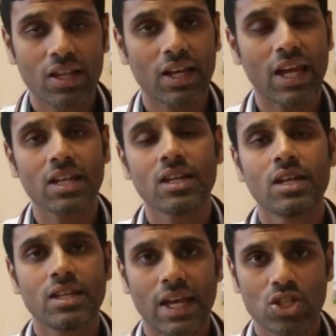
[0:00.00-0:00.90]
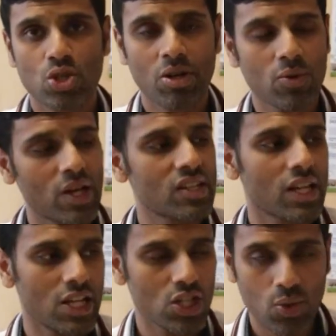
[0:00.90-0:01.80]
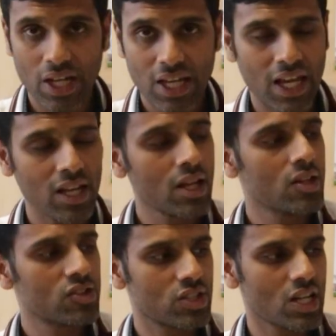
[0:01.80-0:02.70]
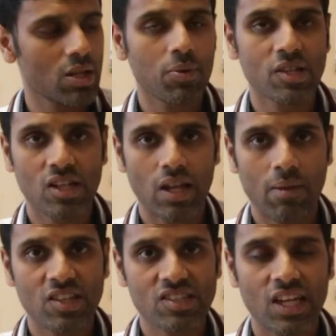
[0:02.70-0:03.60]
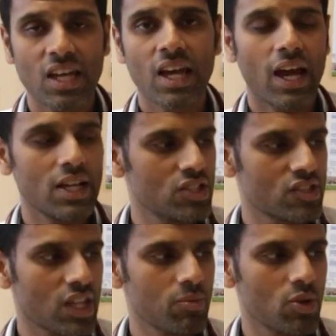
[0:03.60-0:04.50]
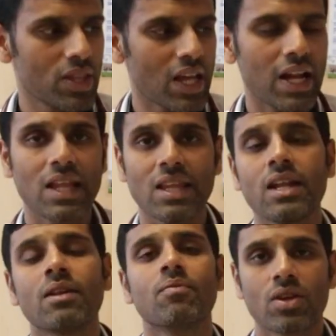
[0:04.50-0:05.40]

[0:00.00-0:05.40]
Again, take a 2 minute rest and again, do it again. So 30% MVC and just keep doing that and then